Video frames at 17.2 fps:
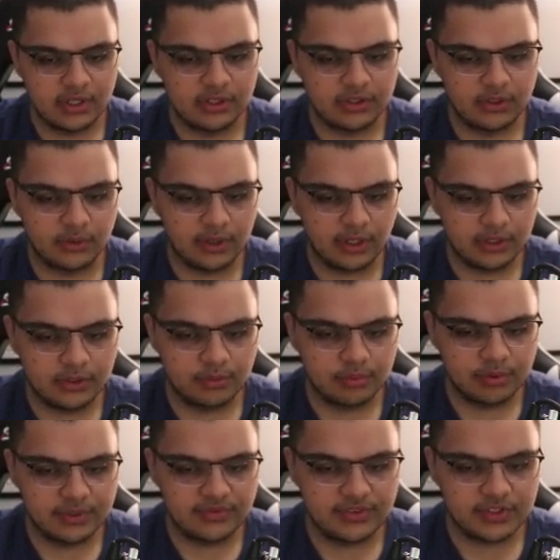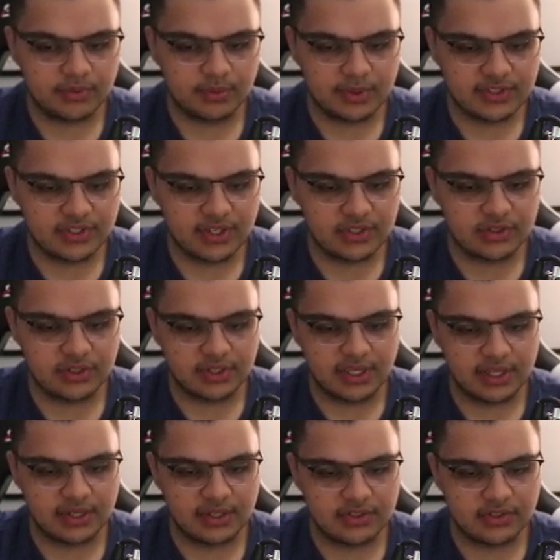though other previous presidential
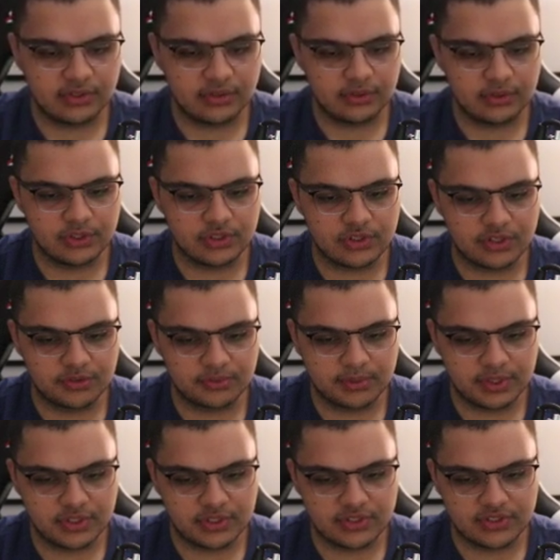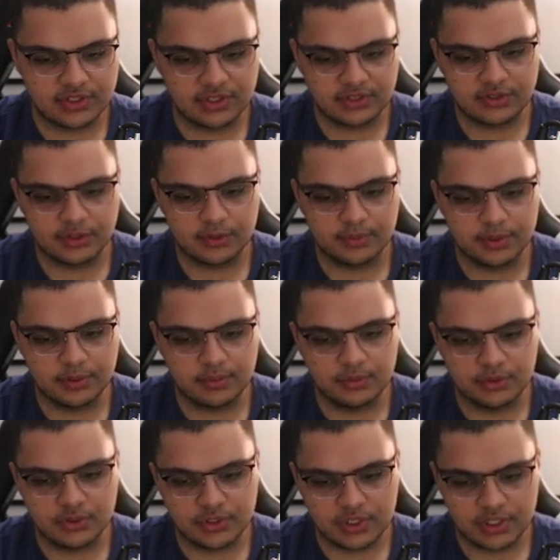candidates, including Transportation Secretary Pete
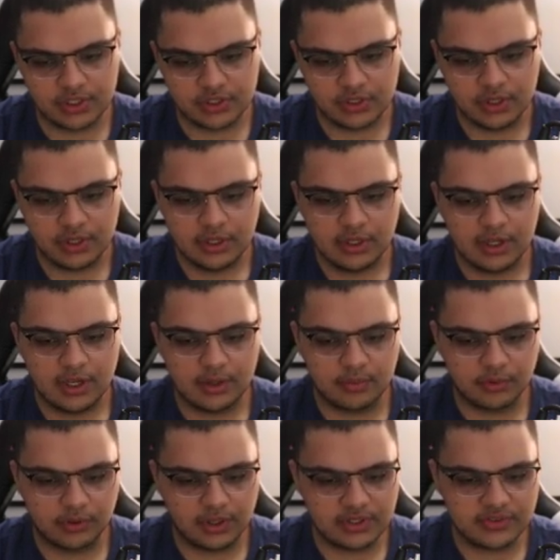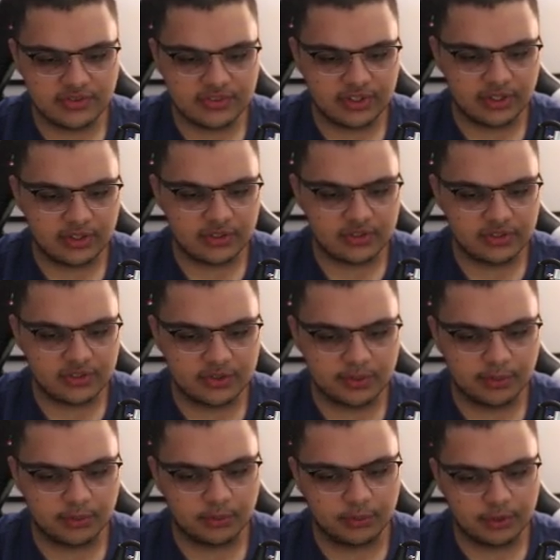Buttigieg and Progressive Senators
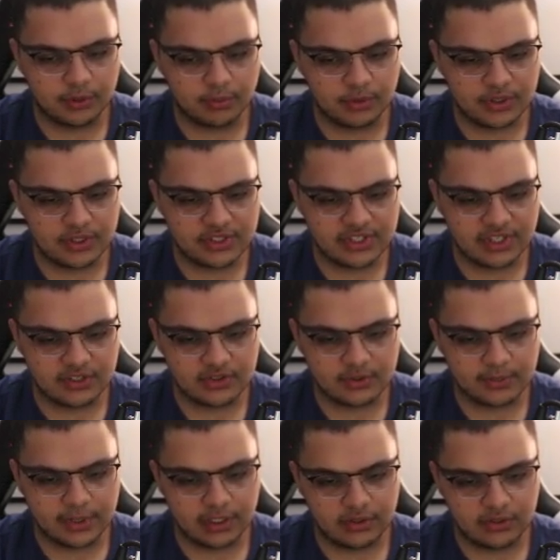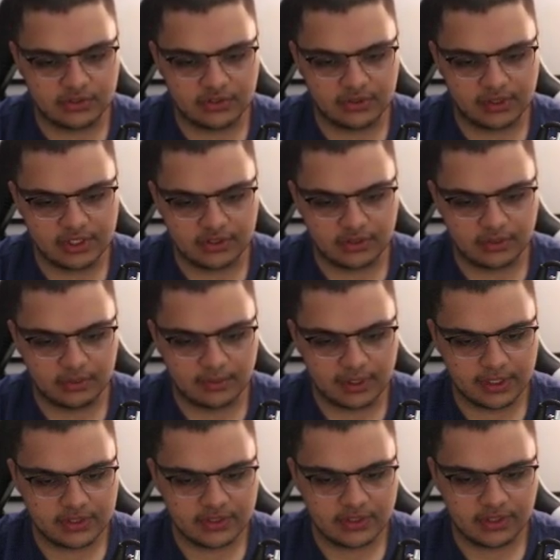Elizabeth Warren and Bernie Sanders, may also enter the
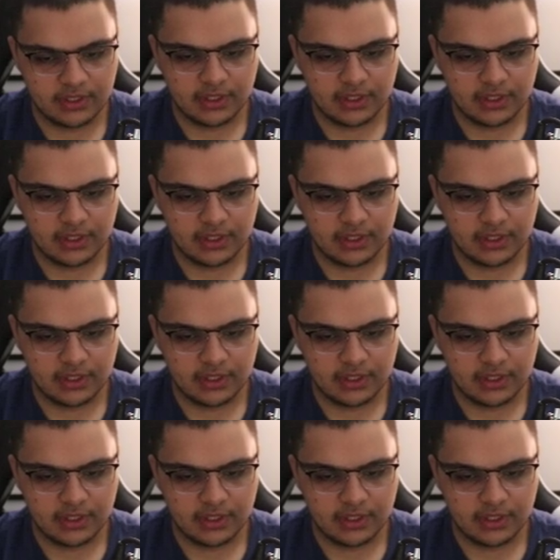race.